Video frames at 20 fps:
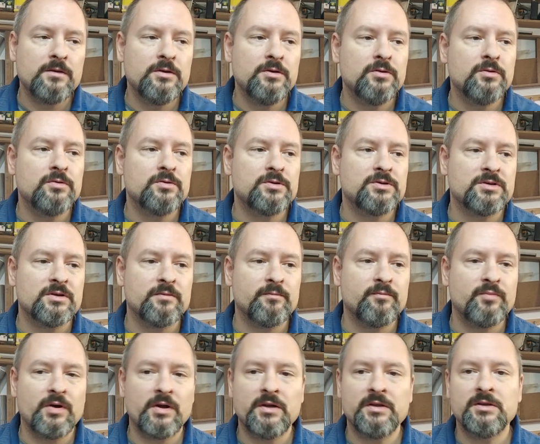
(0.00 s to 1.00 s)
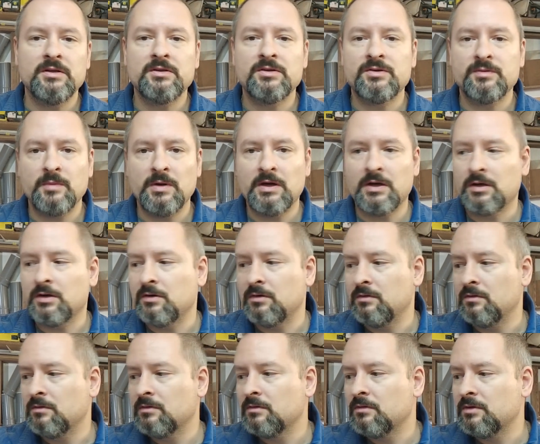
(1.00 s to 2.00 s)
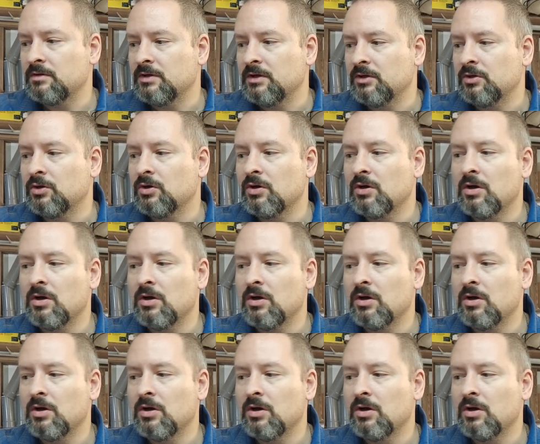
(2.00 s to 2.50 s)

Use a branded tobacco that